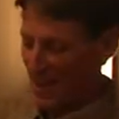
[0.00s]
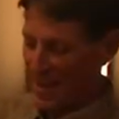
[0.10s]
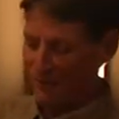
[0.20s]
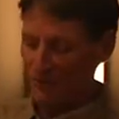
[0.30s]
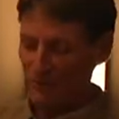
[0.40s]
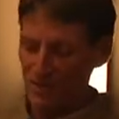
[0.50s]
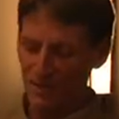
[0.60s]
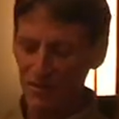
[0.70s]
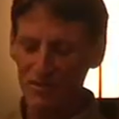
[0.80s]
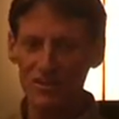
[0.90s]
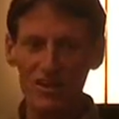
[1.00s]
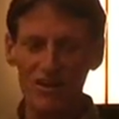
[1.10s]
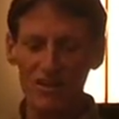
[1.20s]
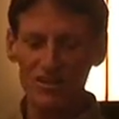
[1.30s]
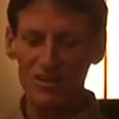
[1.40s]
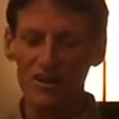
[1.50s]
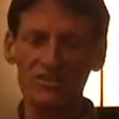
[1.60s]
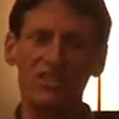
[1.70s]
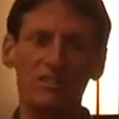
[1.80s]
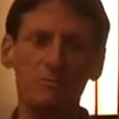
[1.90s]
And what you notice on ours, it all
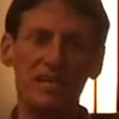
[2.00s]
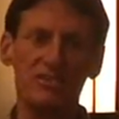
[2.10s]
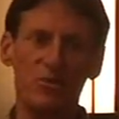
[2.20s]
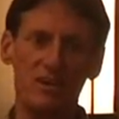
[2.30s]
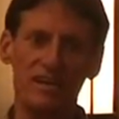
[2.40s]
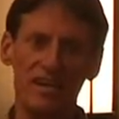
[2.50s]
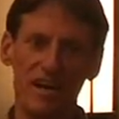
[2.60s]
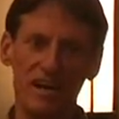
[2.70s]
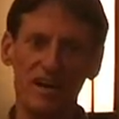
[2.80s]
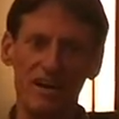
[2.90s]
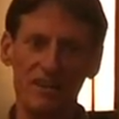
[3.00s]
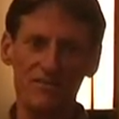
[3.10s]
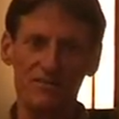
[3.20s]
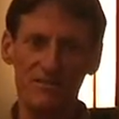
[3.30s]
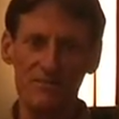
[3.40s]
says meets Oregon guidelines.